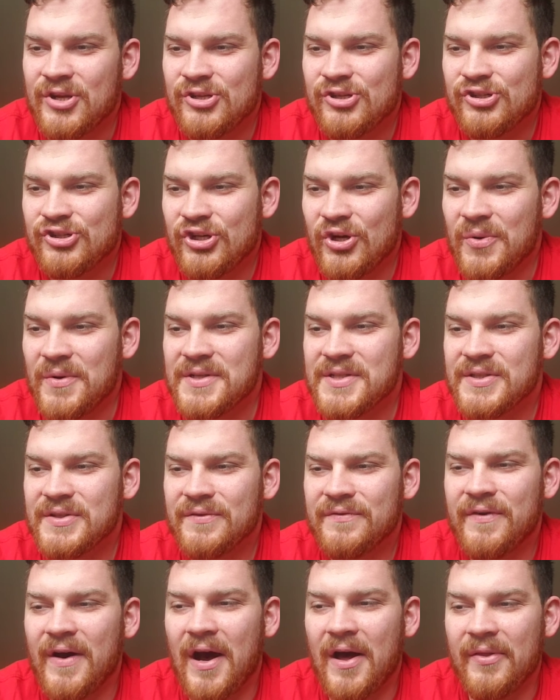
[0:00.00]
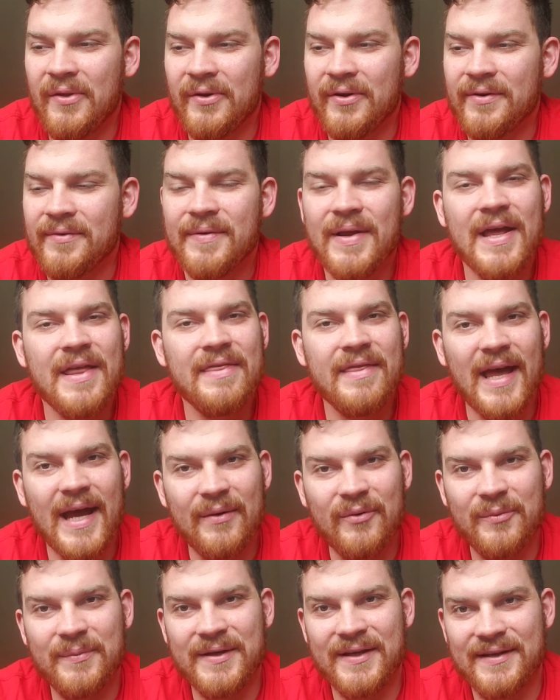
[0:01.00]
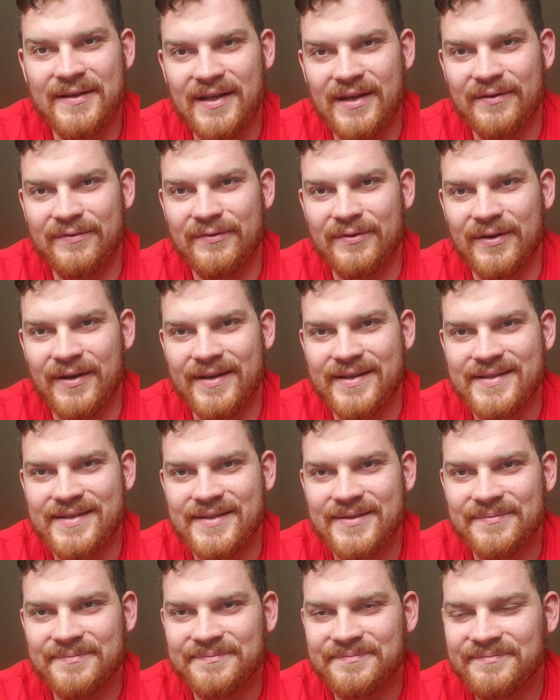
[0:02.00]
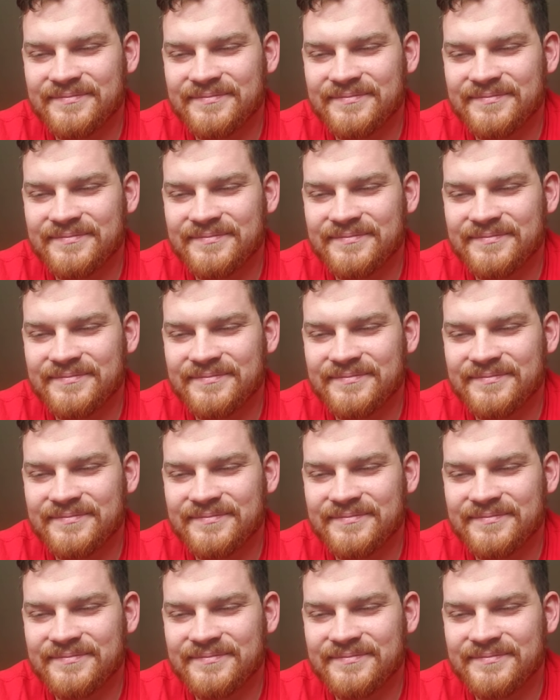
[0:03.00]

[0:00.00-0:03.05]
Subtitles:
show us the Father, and that will be enough for us.